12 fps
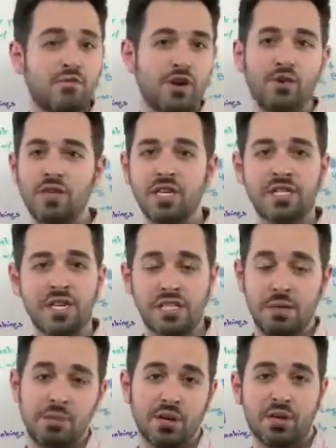50,
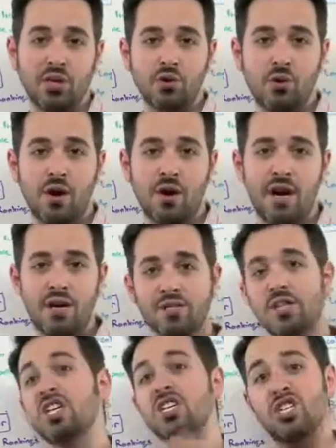60 billion
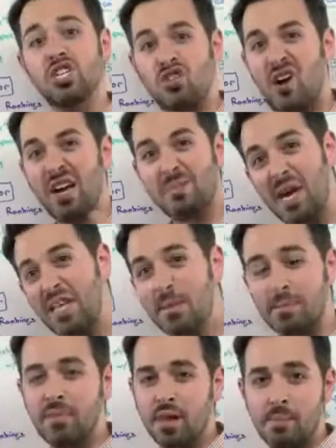URLs to try and make
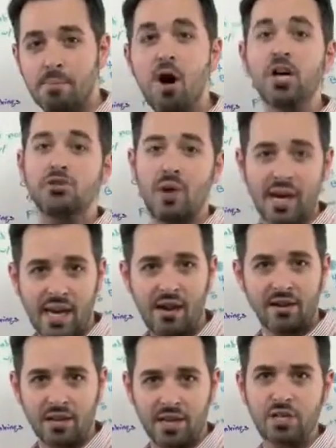the MozRank
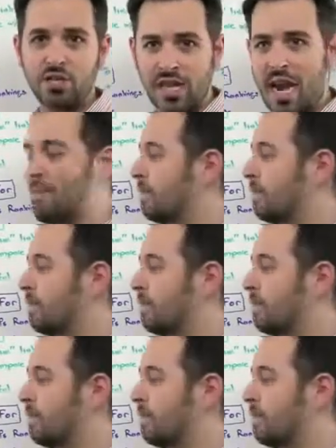calculations